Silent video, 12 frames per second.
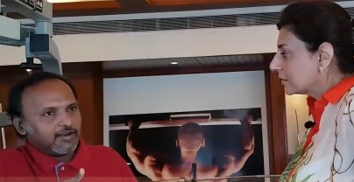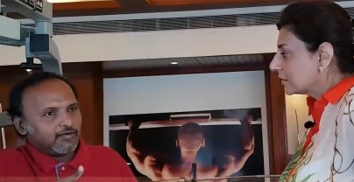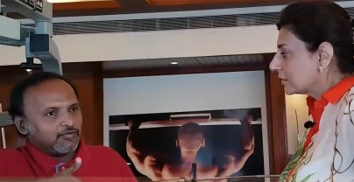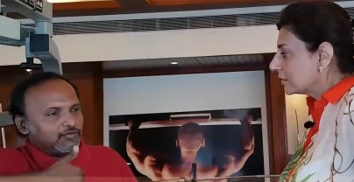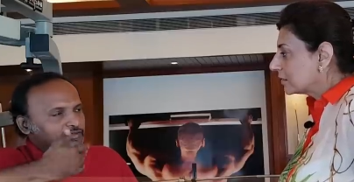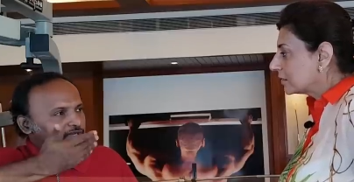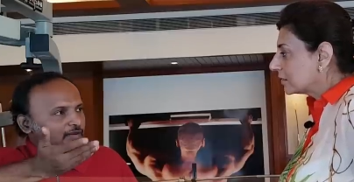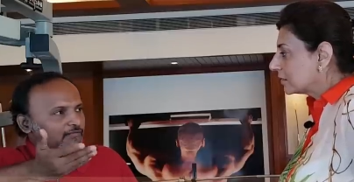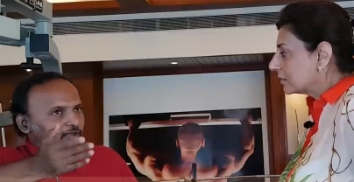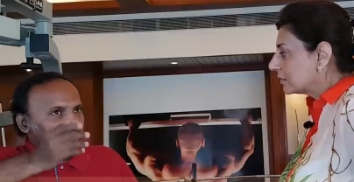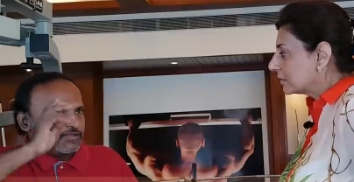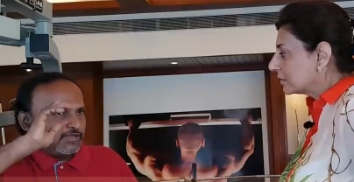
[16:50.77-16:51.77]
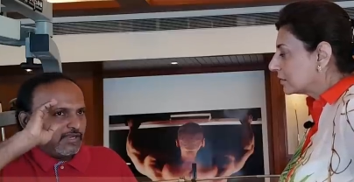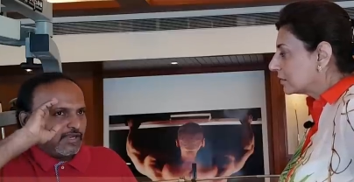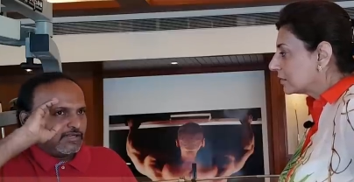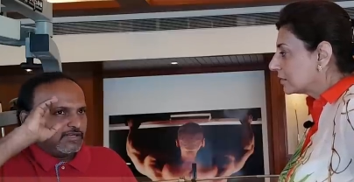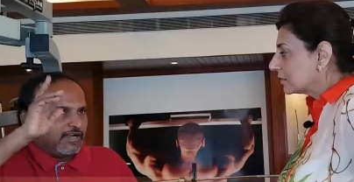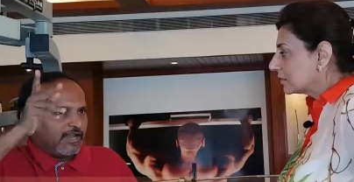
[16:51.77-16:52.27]
Speaker 1: their own self. See, he
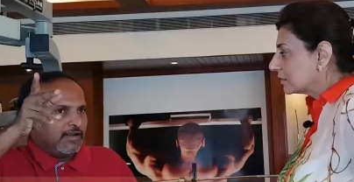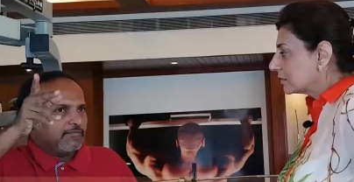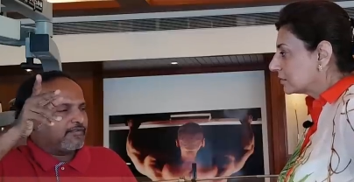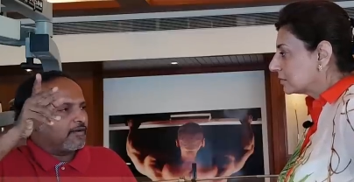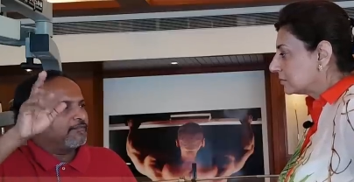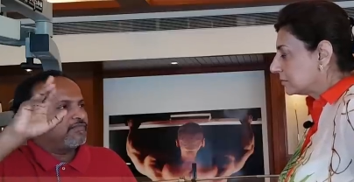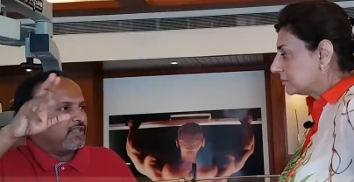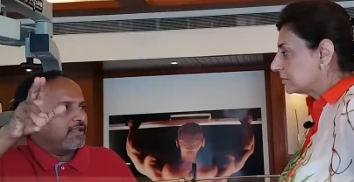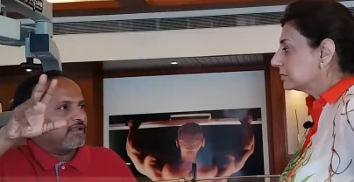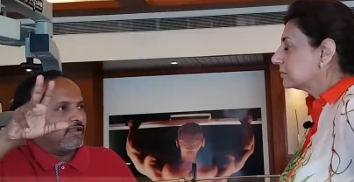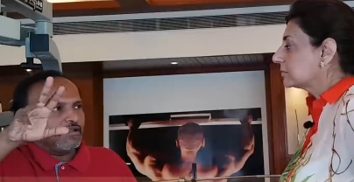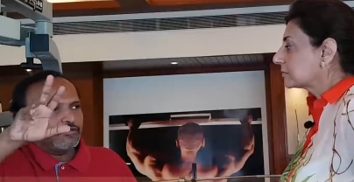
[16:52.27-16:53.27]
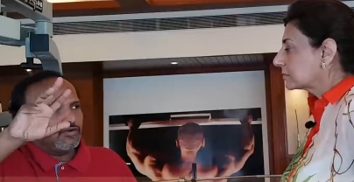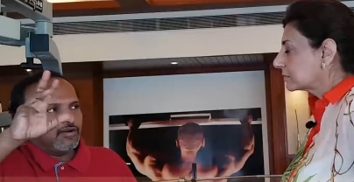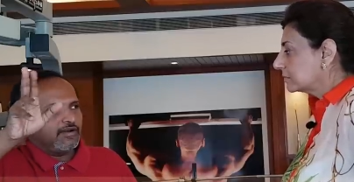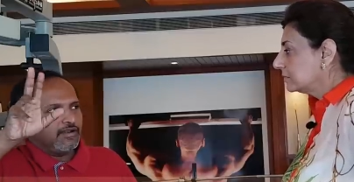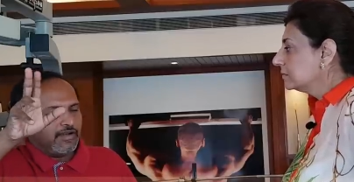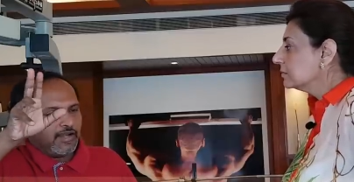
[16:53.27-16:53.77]
has dreamed something. He has
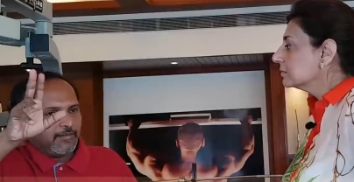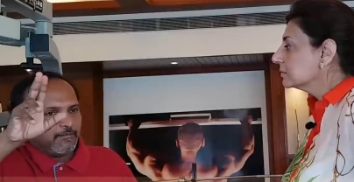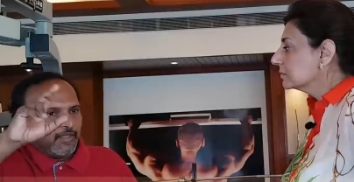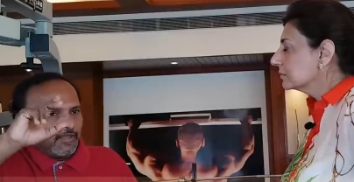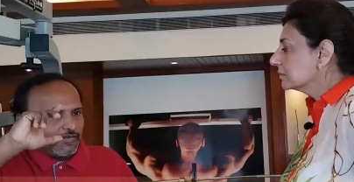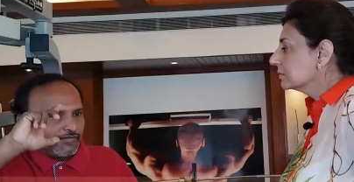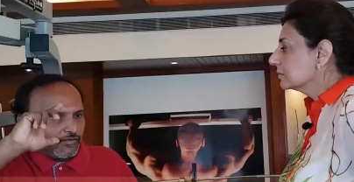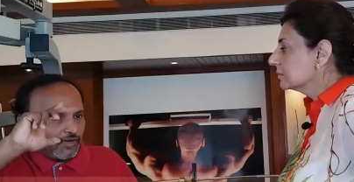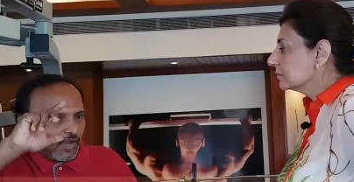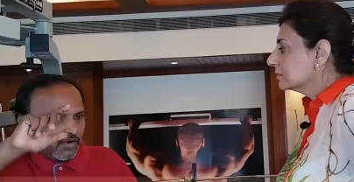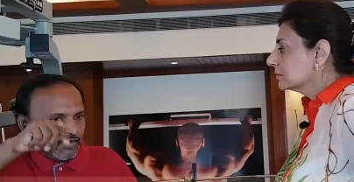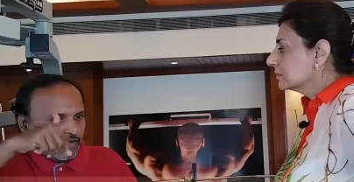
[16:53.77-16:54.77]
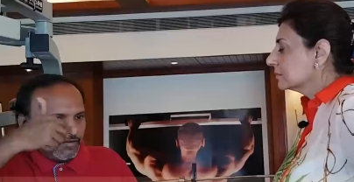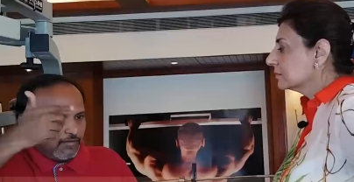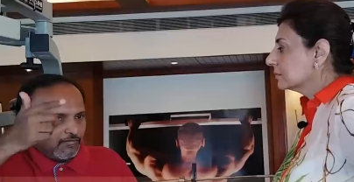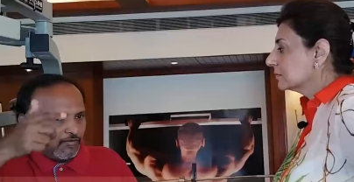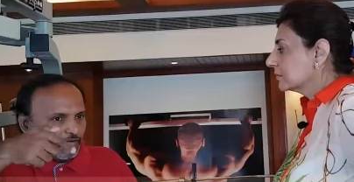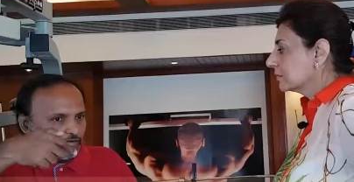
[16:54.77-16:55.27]
already dreamed. So now he
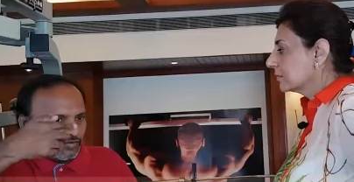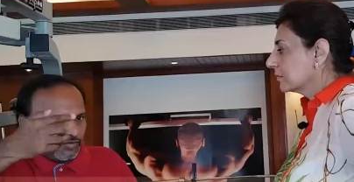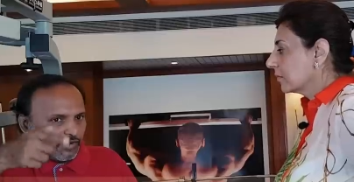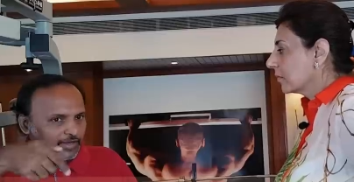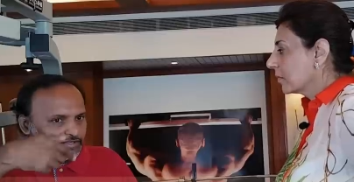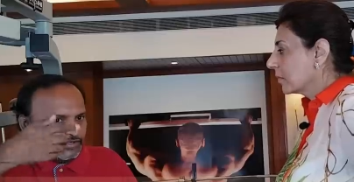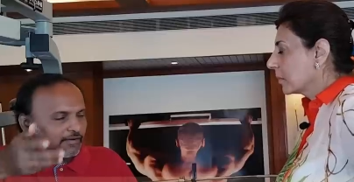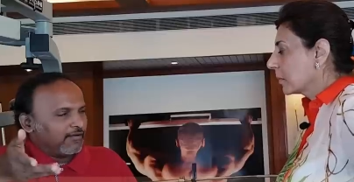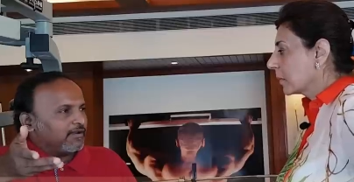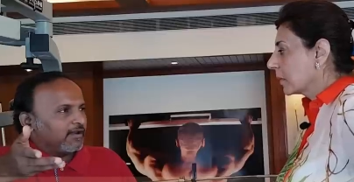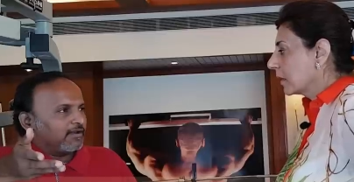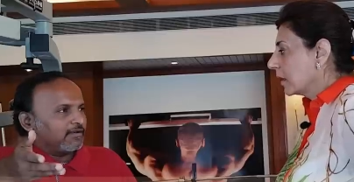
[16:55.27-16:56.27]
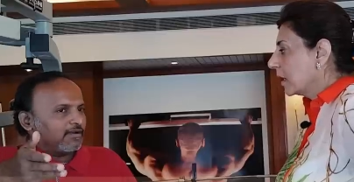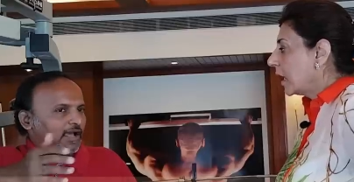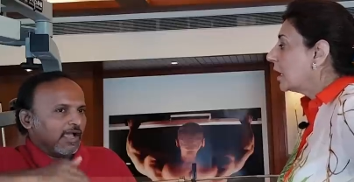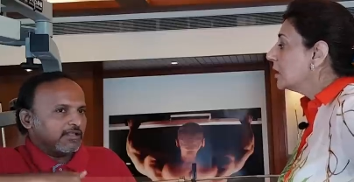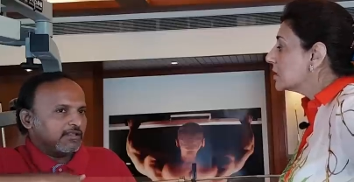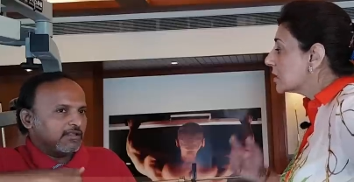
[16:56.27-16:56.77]
wants to execute it.
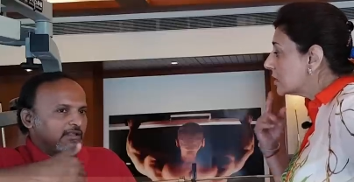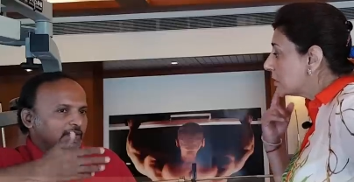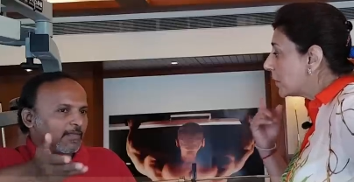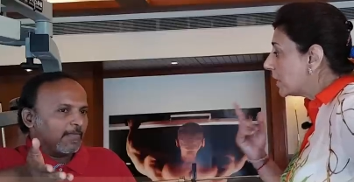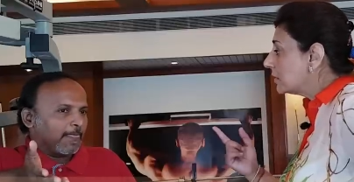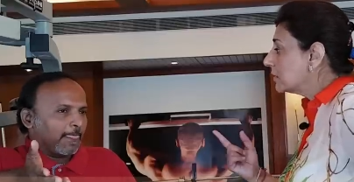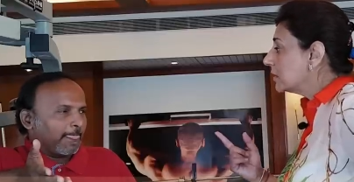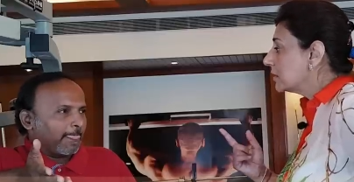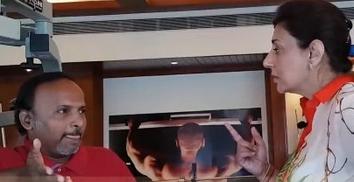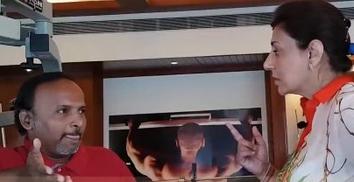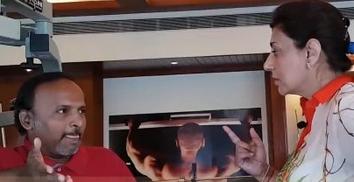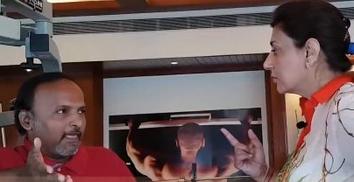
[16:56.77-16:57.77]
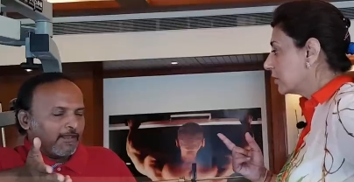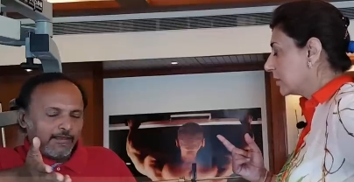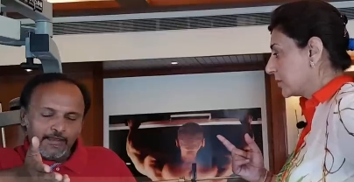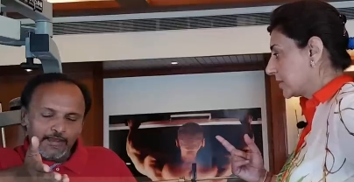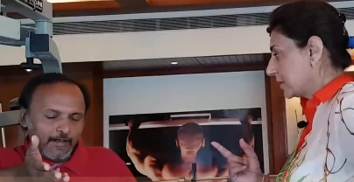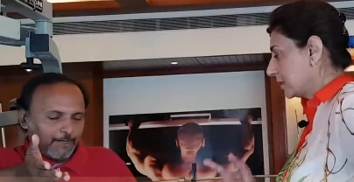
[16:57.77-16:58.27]
Speaker 2: And he's independently thinking for
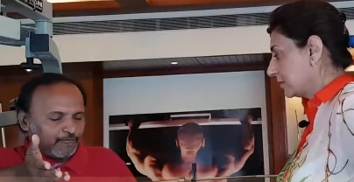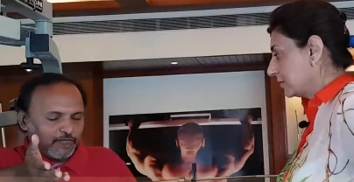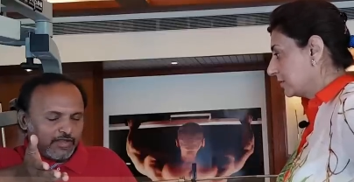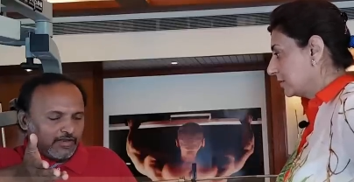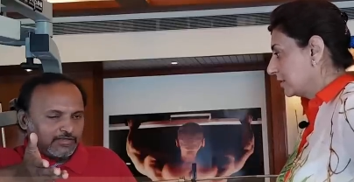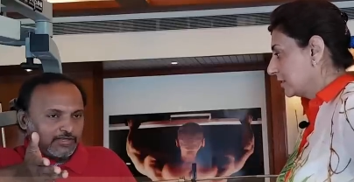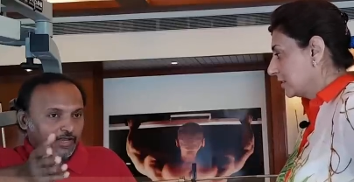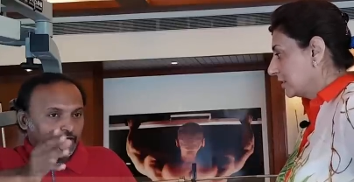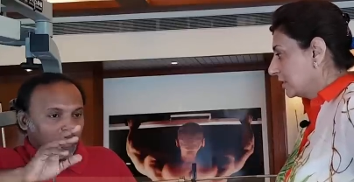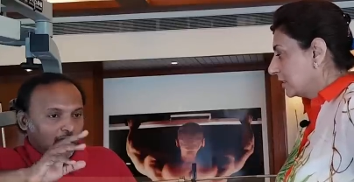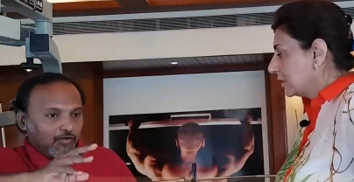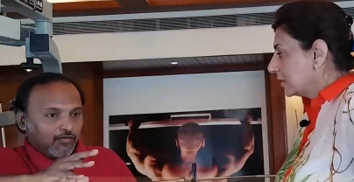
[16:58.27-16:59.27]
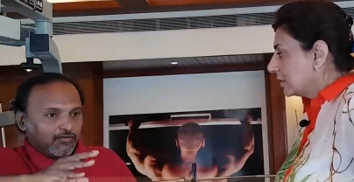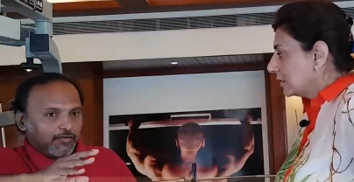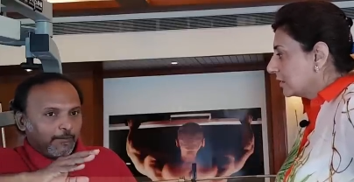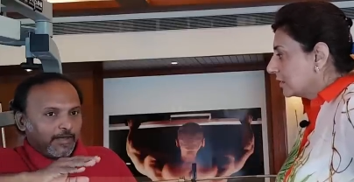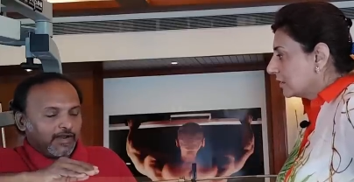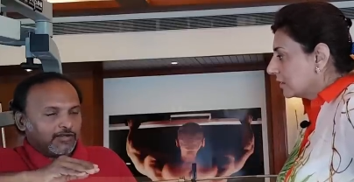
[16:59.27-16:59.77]
himself.
Speaker 1: Yeah, he's thinking. Now the
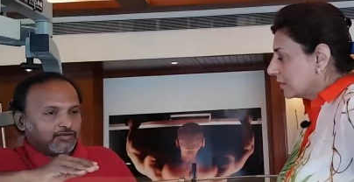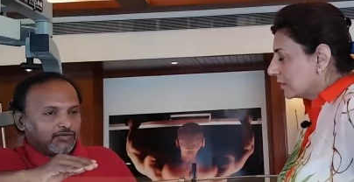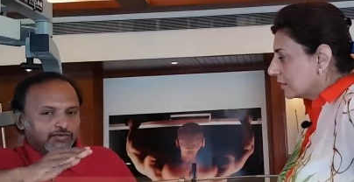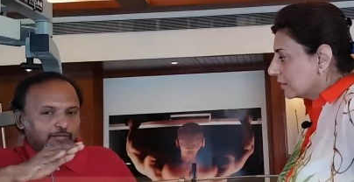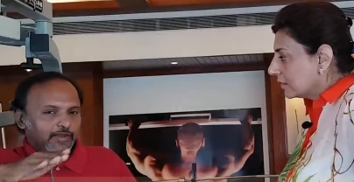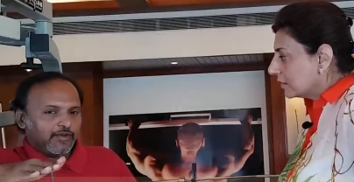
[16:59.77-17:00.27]
parents also,